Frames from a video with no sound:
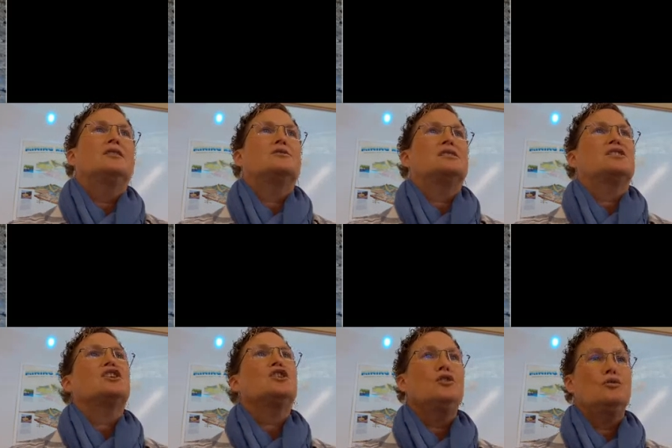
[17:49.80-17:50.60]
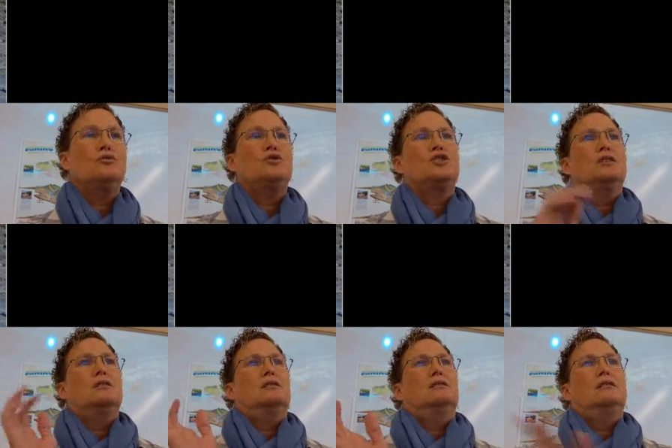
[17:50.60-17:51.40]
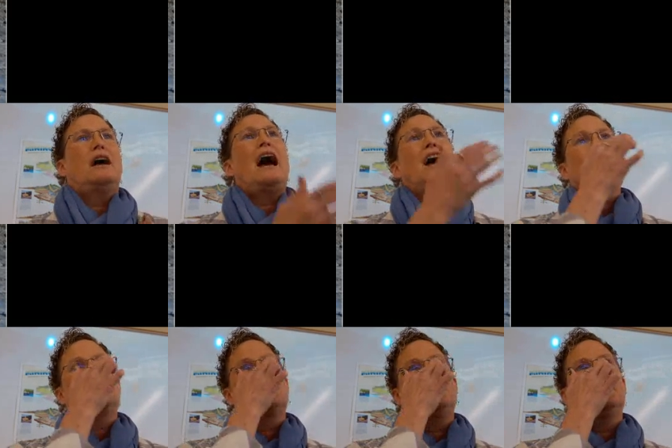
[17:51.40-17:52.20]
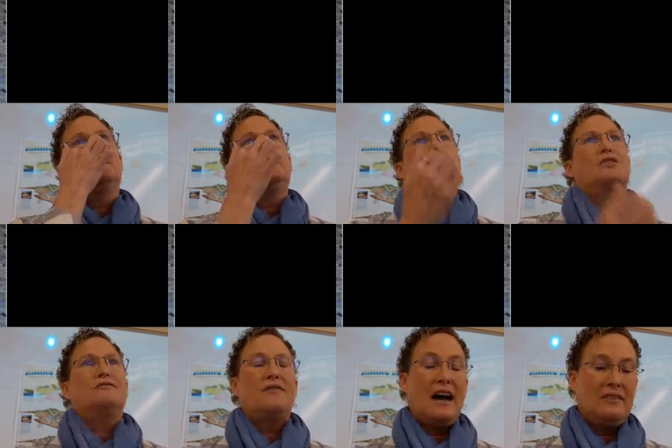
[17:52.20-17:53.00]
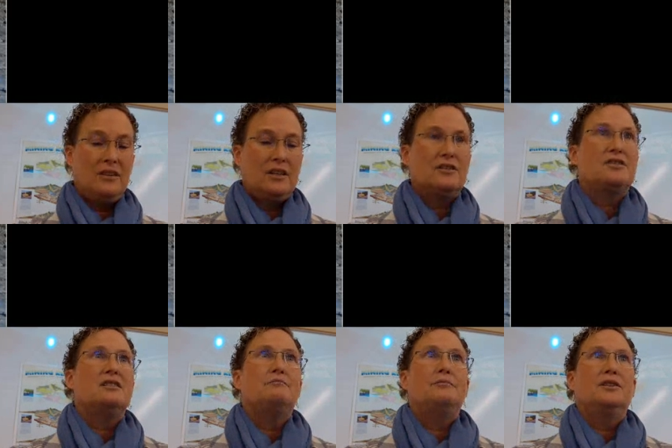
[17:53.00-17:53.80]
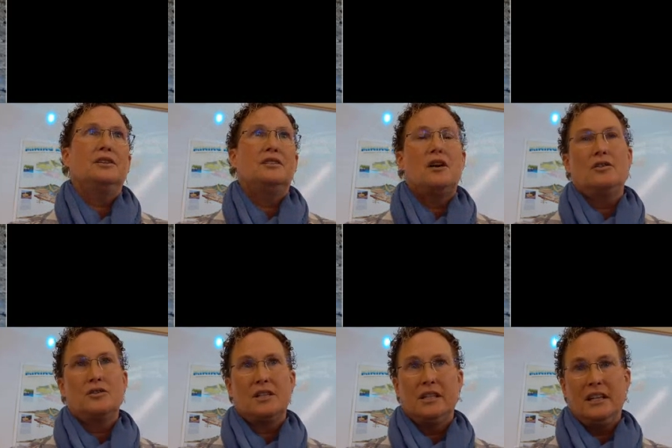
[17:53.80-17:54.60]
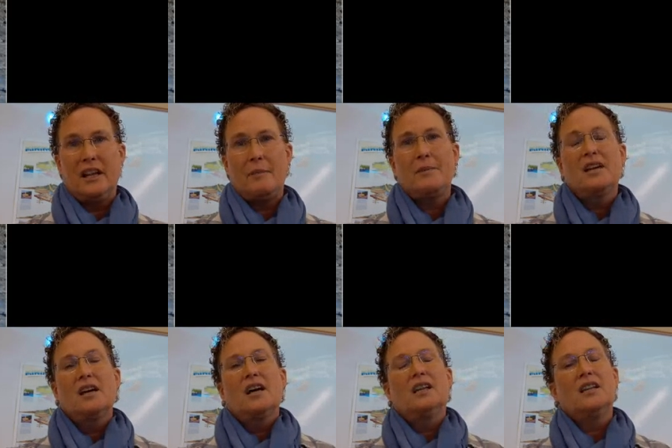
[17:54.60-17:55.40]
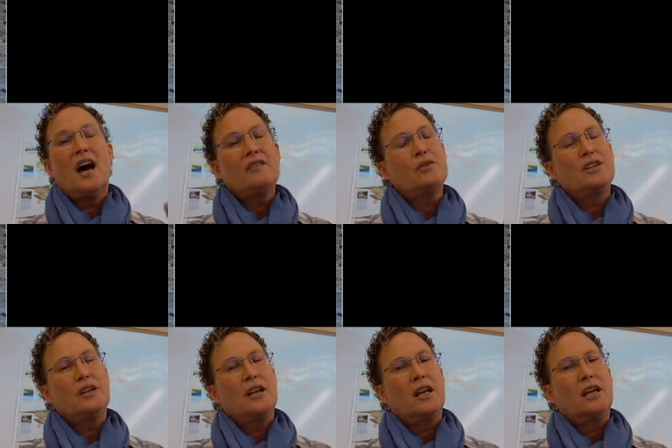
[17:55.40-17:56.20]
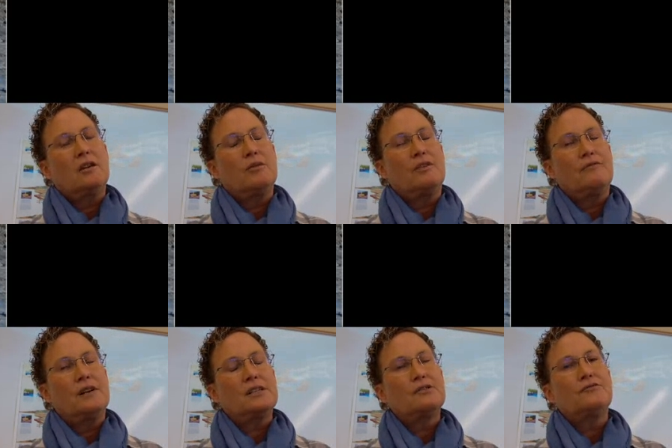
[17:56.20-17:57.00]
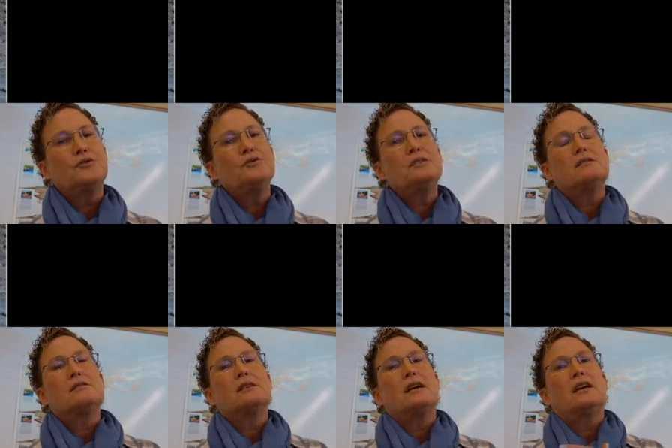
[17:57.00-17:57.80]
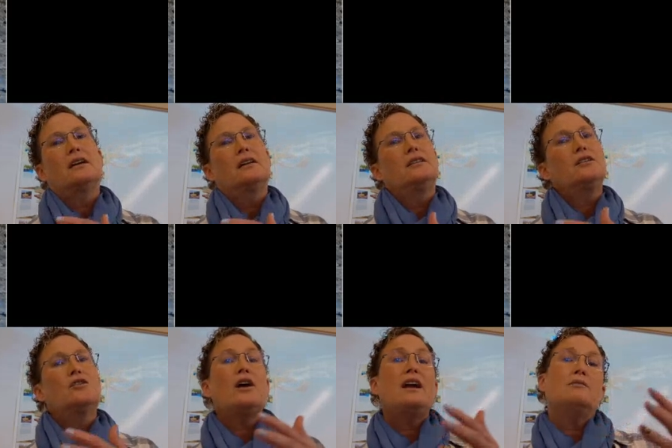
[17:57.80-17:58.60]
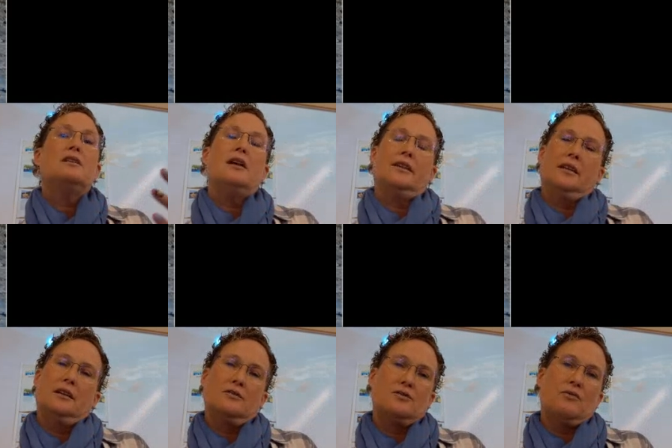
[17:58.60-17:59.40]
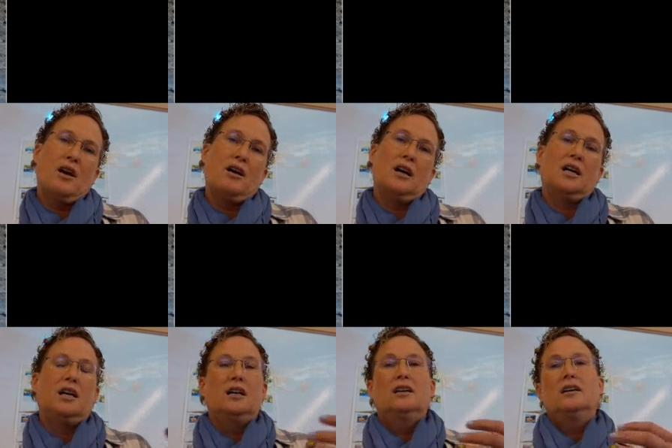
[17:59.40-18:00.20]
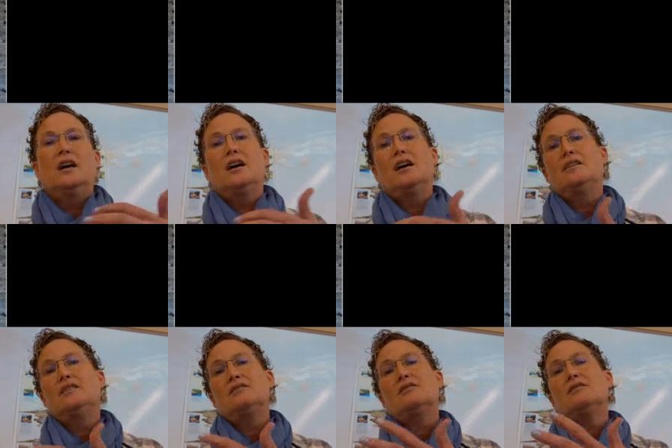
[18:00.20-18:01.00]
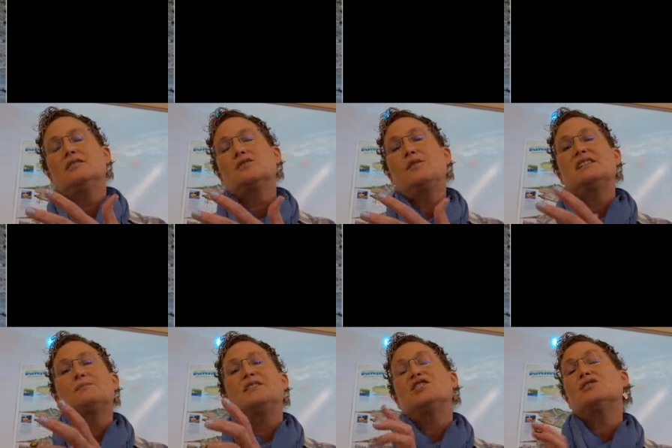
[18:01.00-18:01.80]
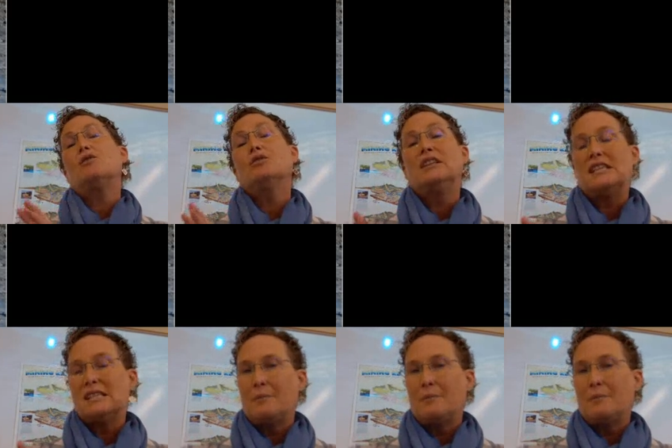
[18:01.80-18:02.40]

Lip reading: was this huge ash spill, and it took 5 years and $1 billion to clean it up. A lot of what you're going to hear with the fossil fuels is like, they're great when nothing goes wrong. There's all this waste, but just hold it